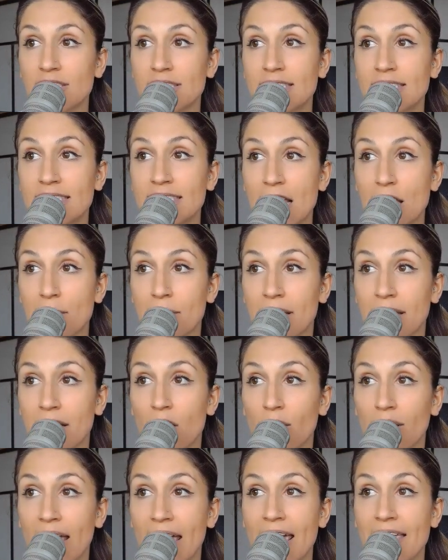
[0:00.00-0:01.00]
statement,
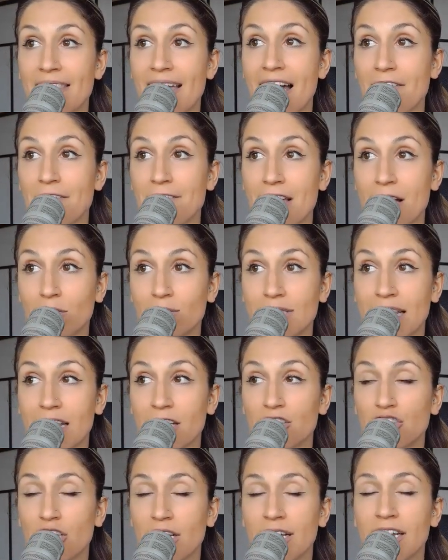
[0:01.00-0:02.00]
okay? That
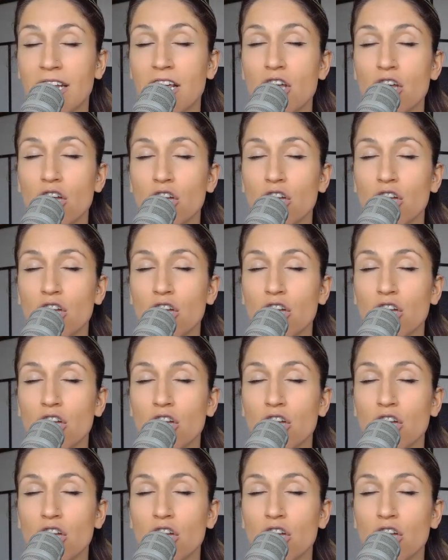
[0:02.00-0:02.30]
foundation.